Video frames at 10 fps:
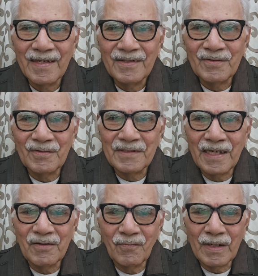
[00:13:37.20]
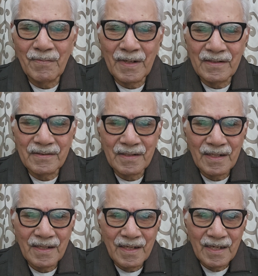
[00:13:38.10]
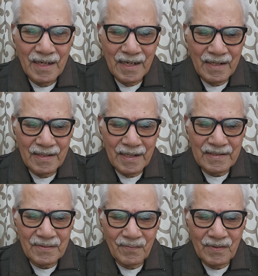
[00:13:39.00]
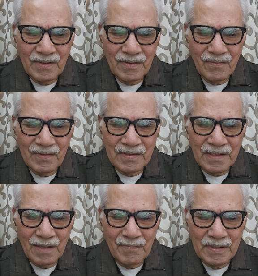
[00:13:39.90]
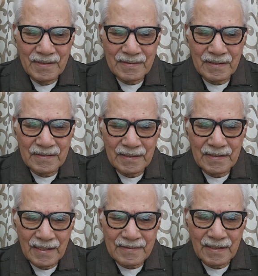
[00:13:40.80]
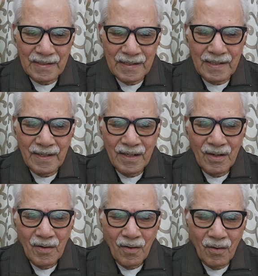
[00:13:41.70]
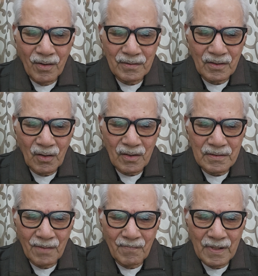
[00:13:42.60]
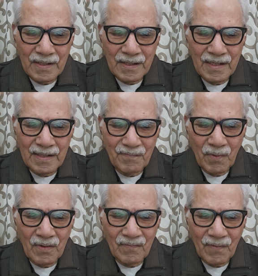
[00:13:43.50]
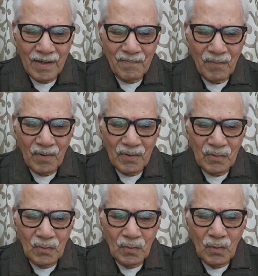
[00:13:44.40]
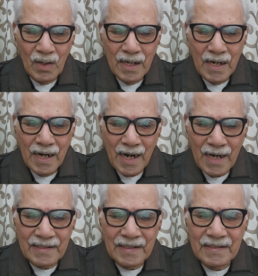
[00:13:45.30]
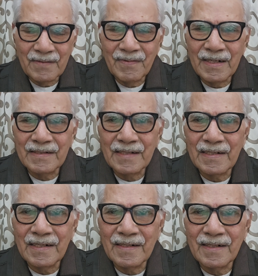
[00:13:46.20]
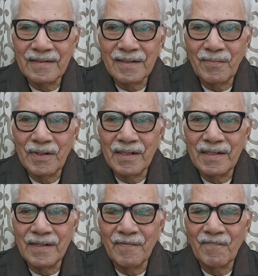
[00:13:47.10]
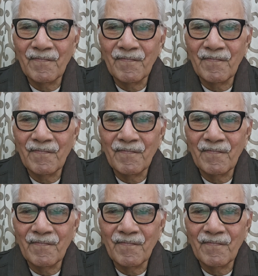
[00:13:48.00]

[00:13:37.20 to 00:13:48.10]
So thank you very much, and next we shall be discussing next Sunday on clause number 8.5.2, identification and traceability.